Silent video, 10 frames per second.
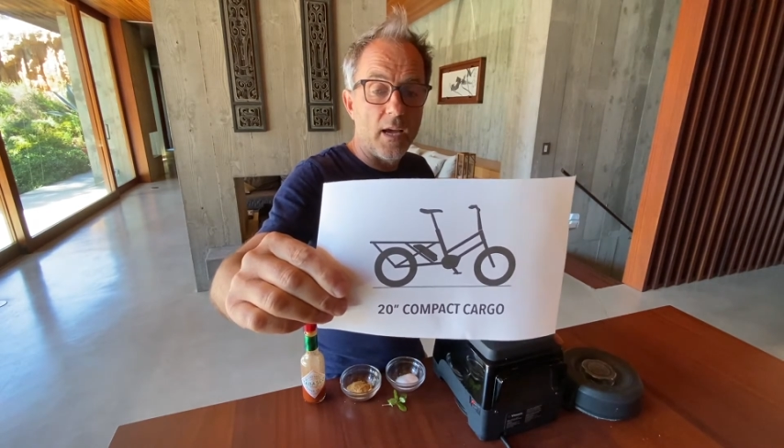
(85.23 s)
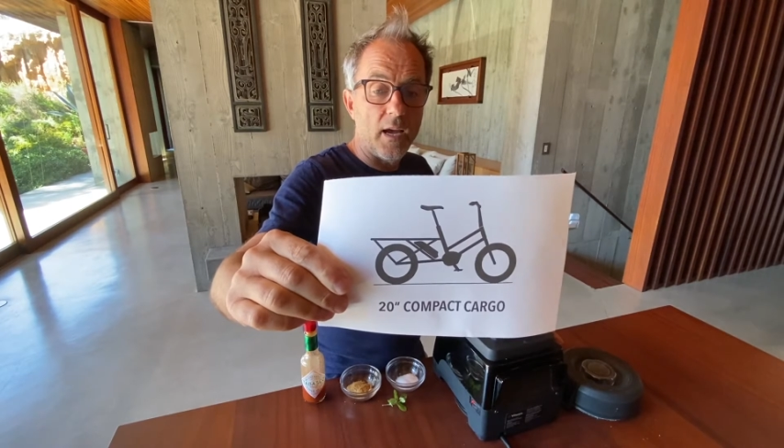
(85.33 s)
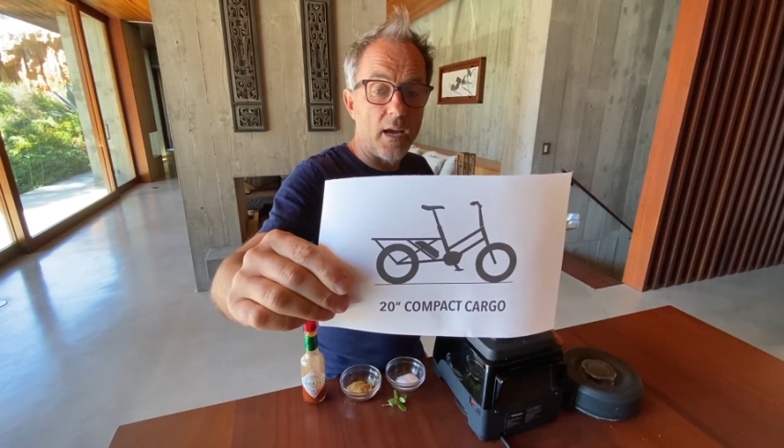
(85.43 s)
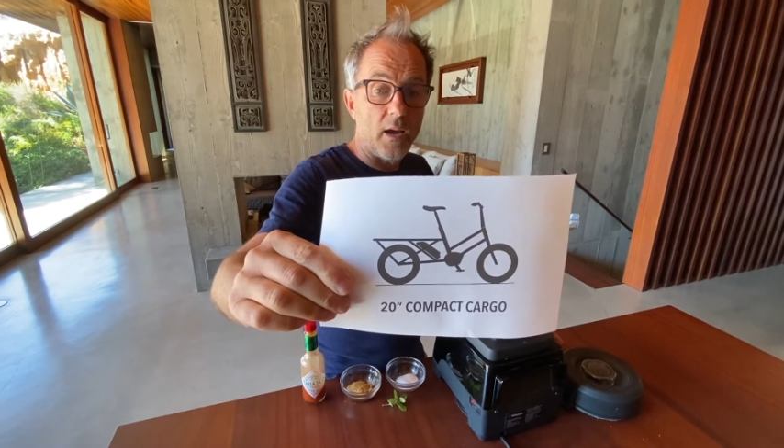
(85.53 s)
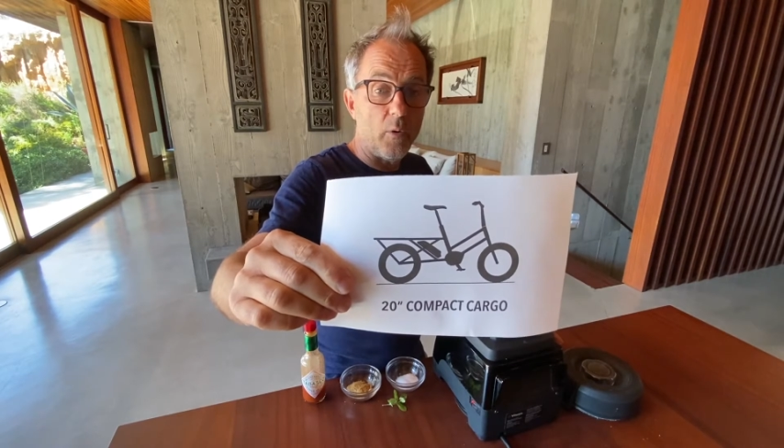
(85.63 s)

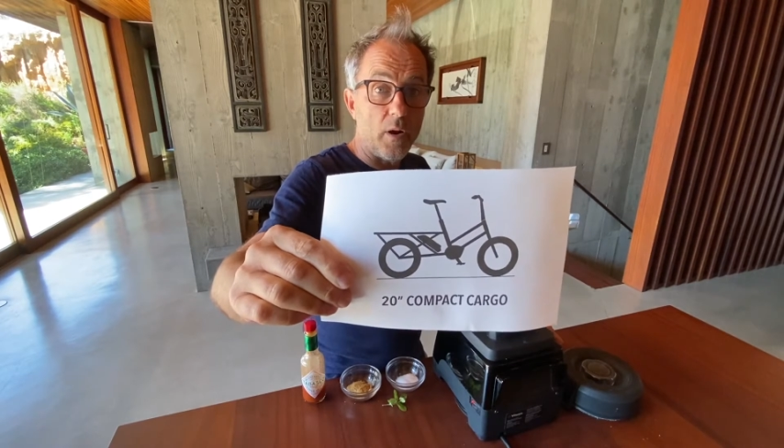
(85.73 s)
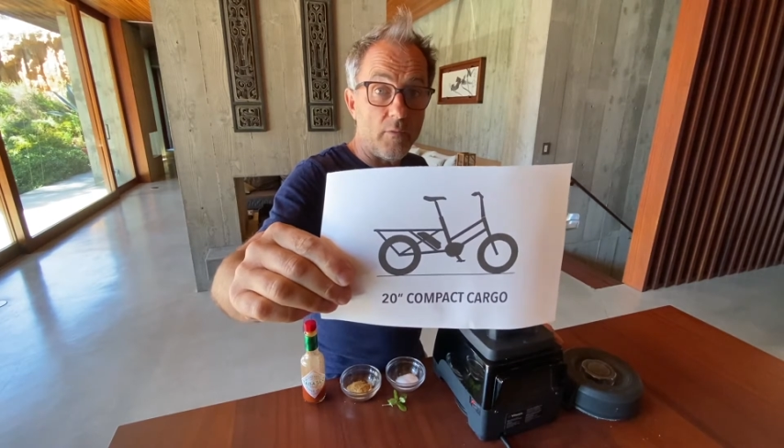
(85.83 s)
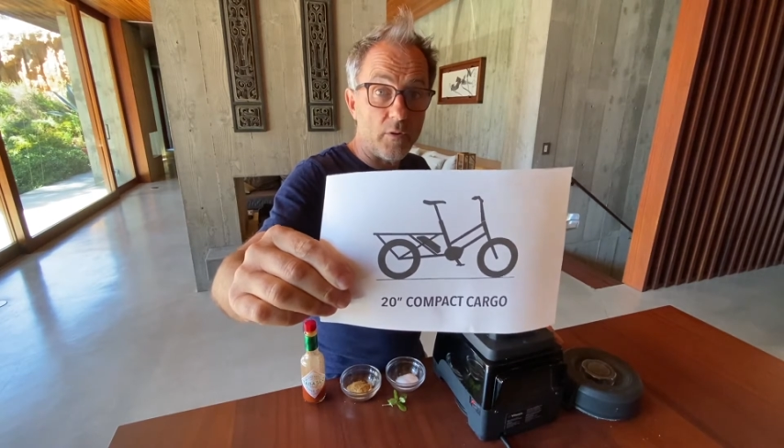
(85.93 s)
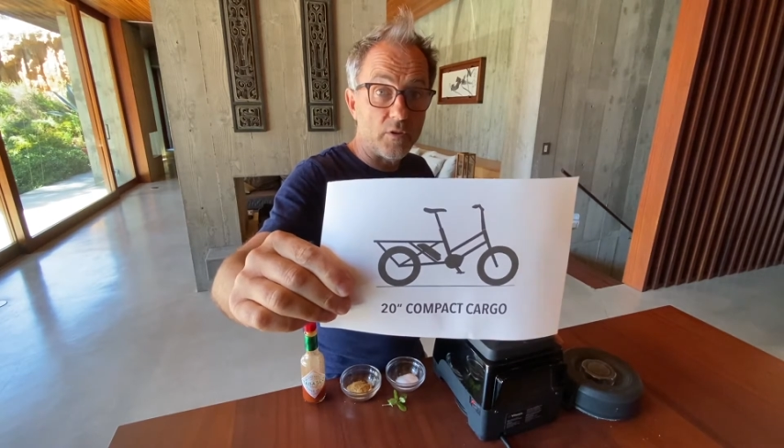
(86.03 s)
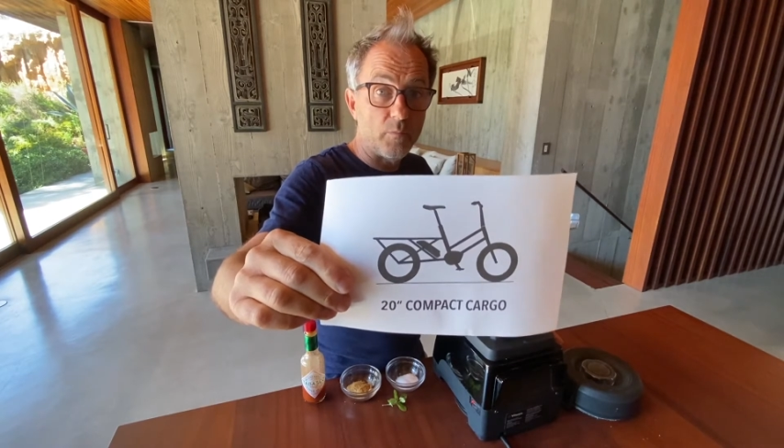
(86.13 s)

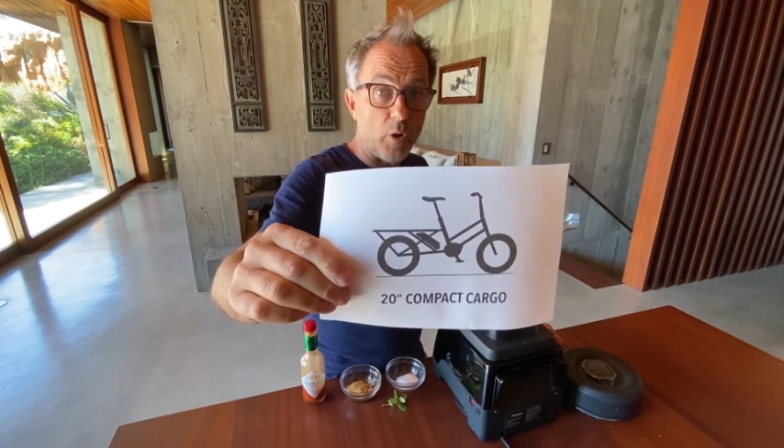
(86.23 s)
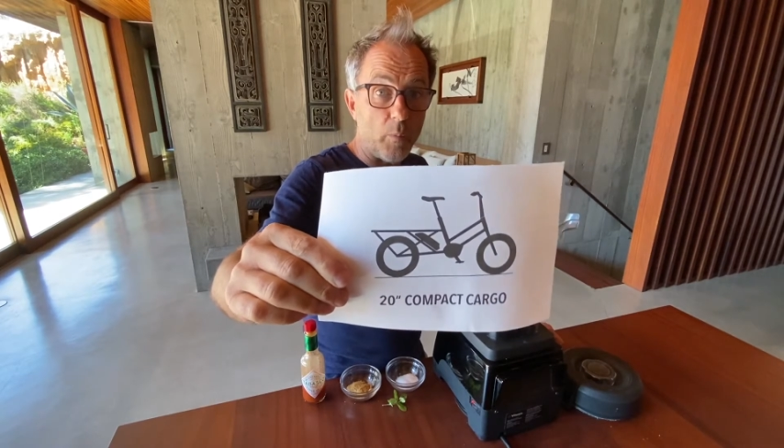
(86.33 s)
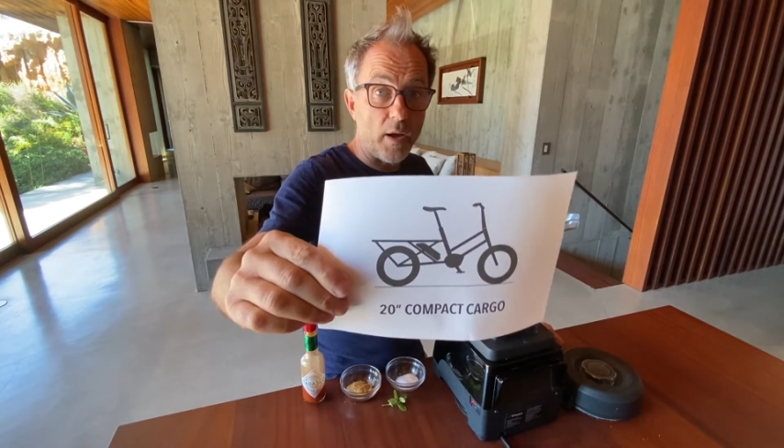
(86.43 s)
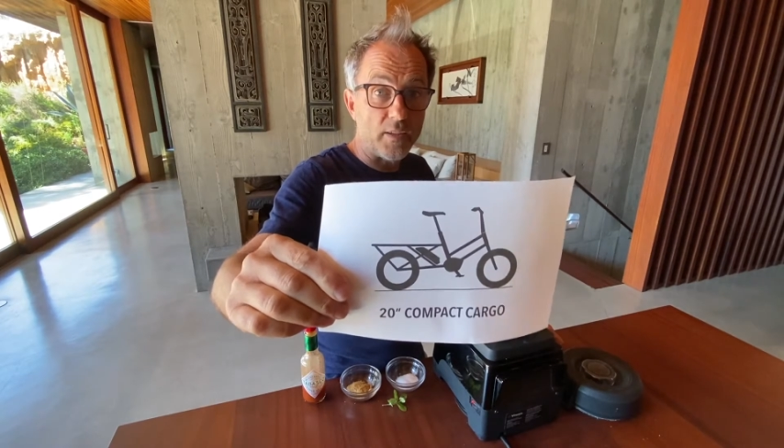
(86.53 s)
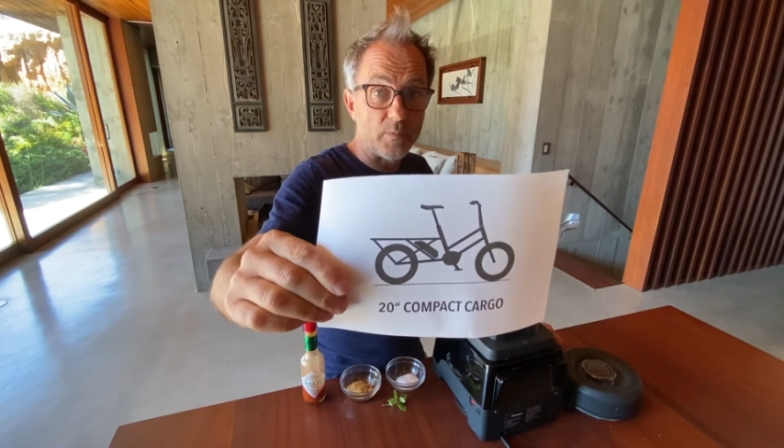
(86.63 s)
However, small
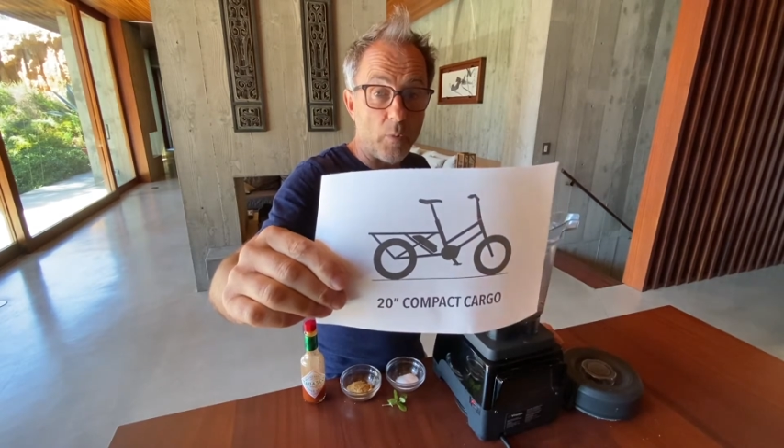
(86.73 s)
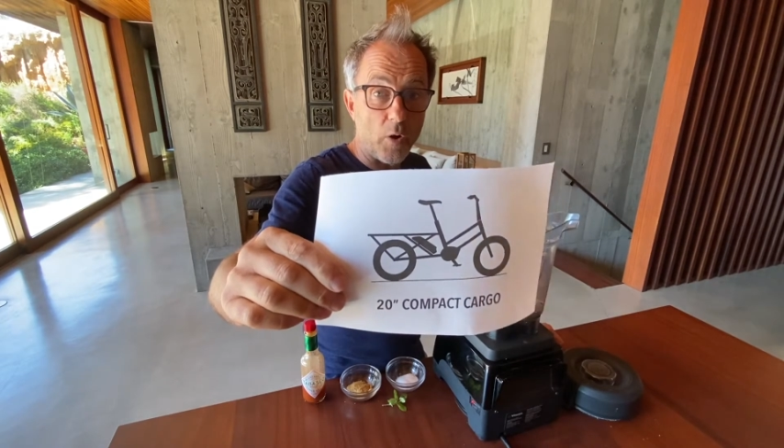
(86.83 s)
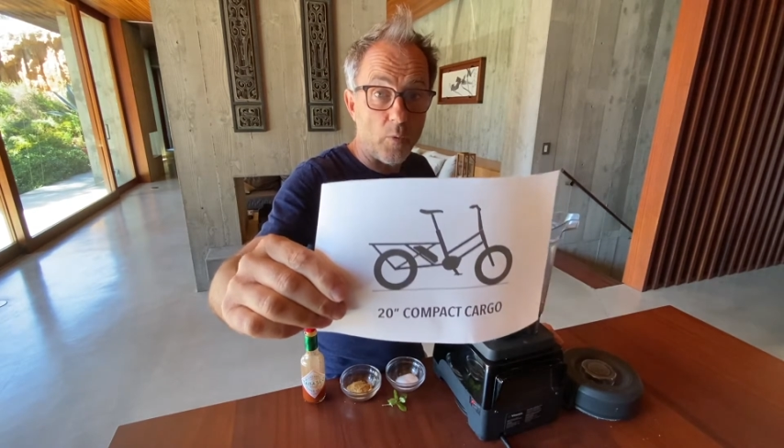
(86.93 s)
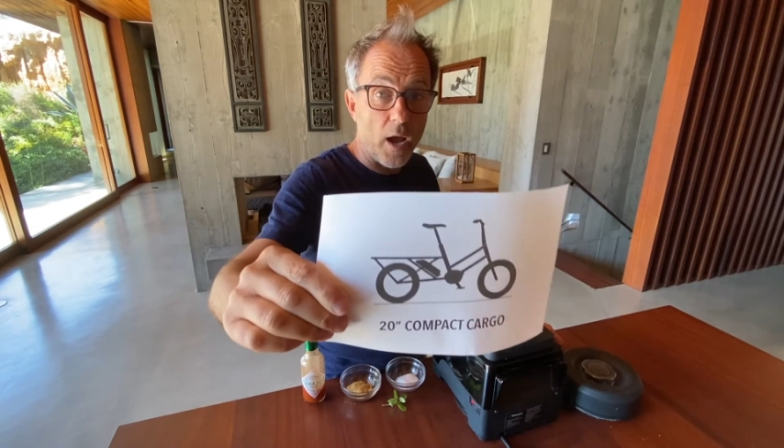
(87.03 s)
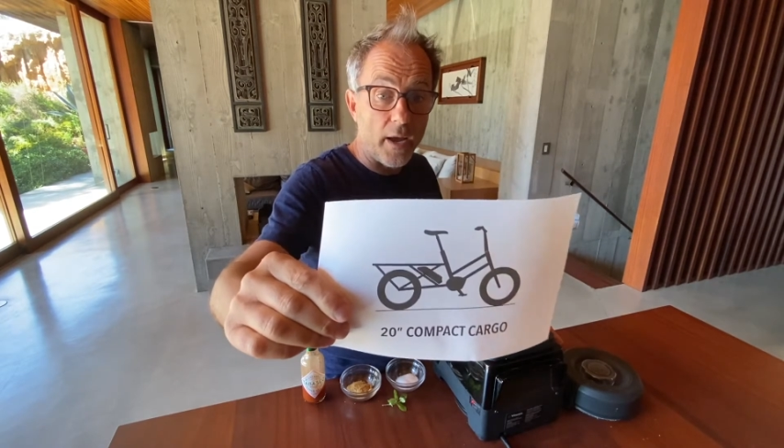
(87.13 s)
bike,
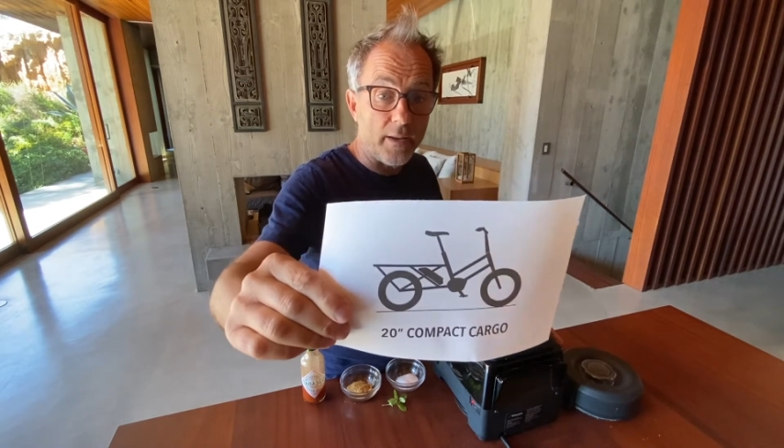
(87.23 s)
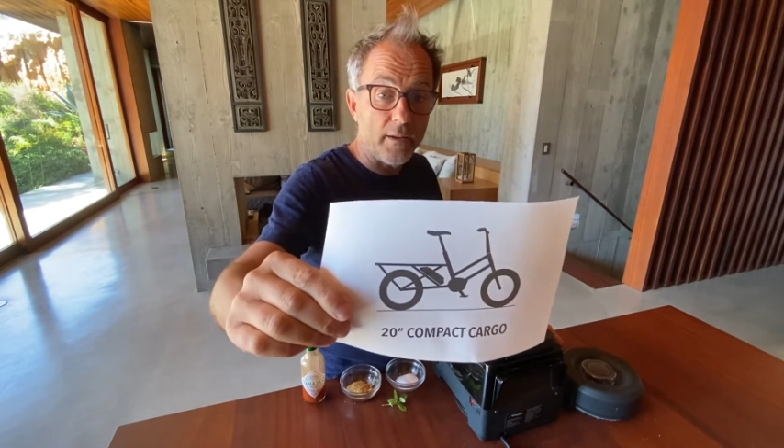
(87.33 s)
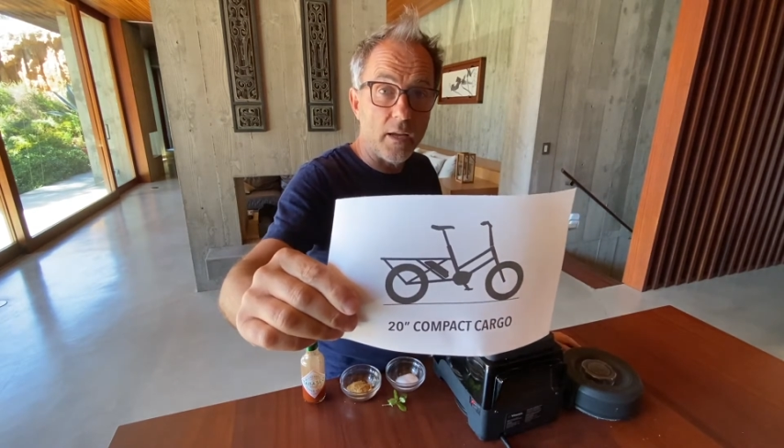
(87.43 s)
small ride,